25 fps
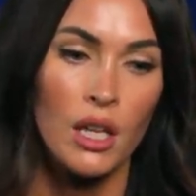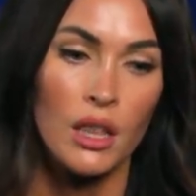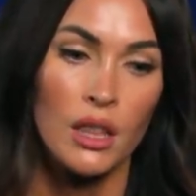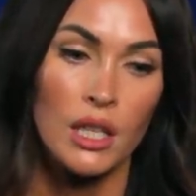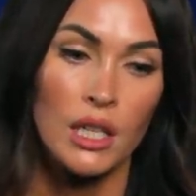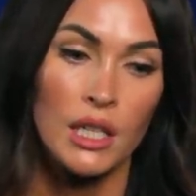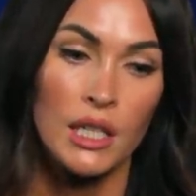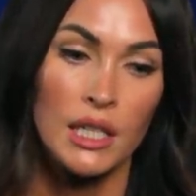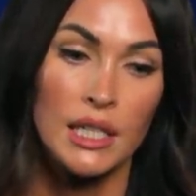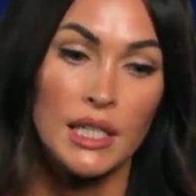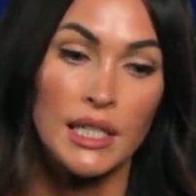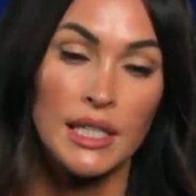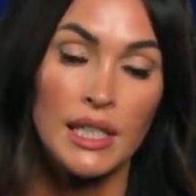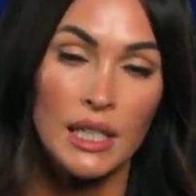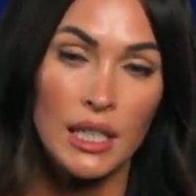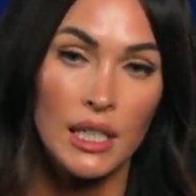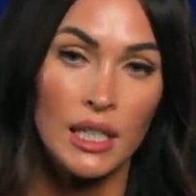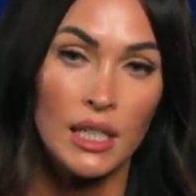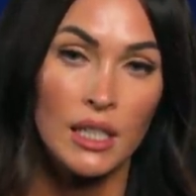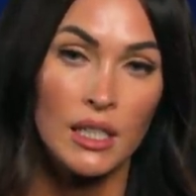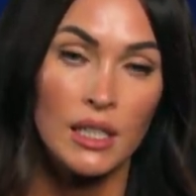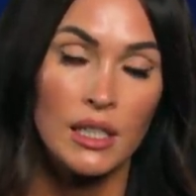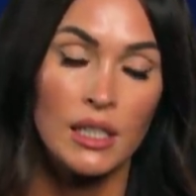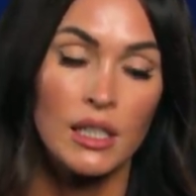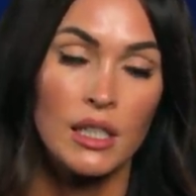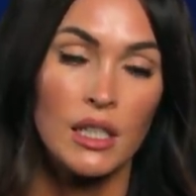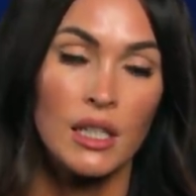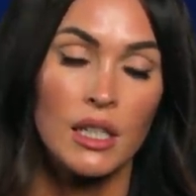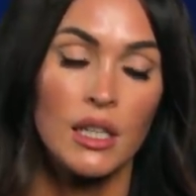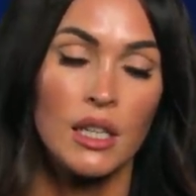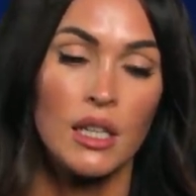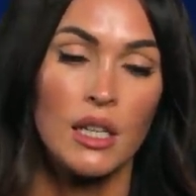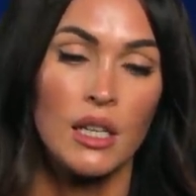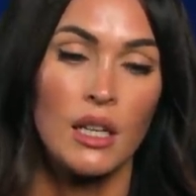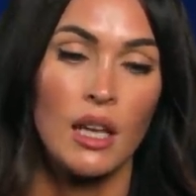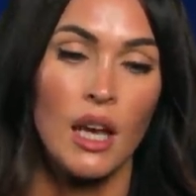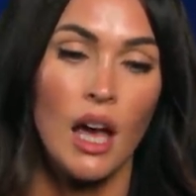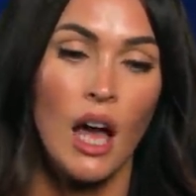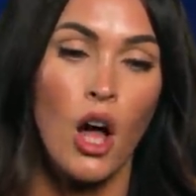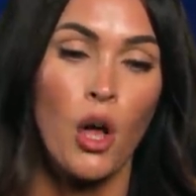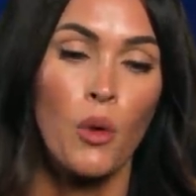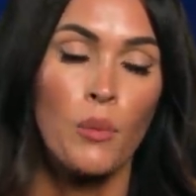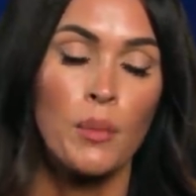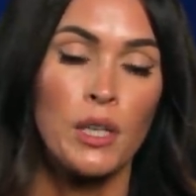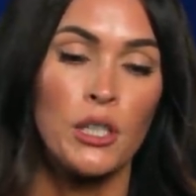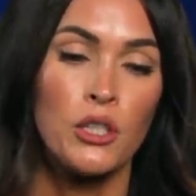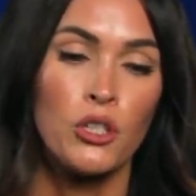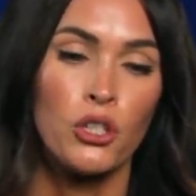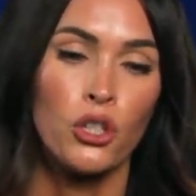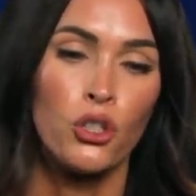that didn't help
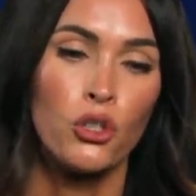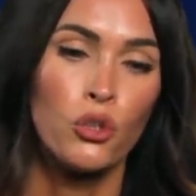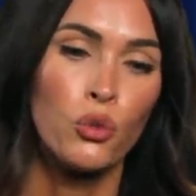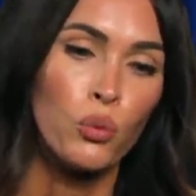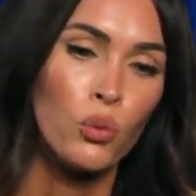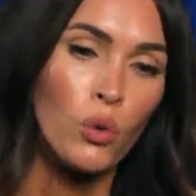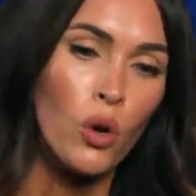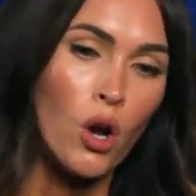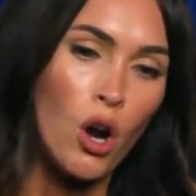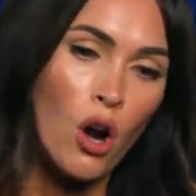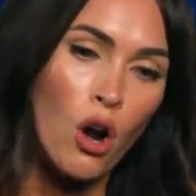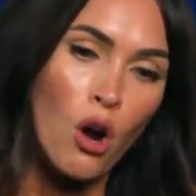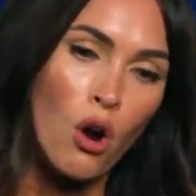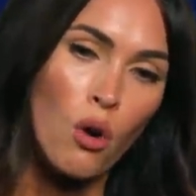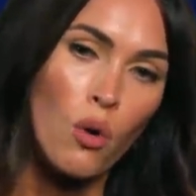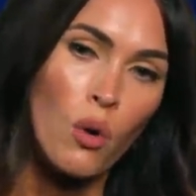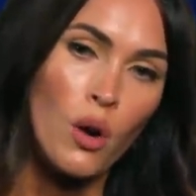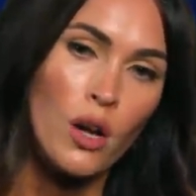me to grow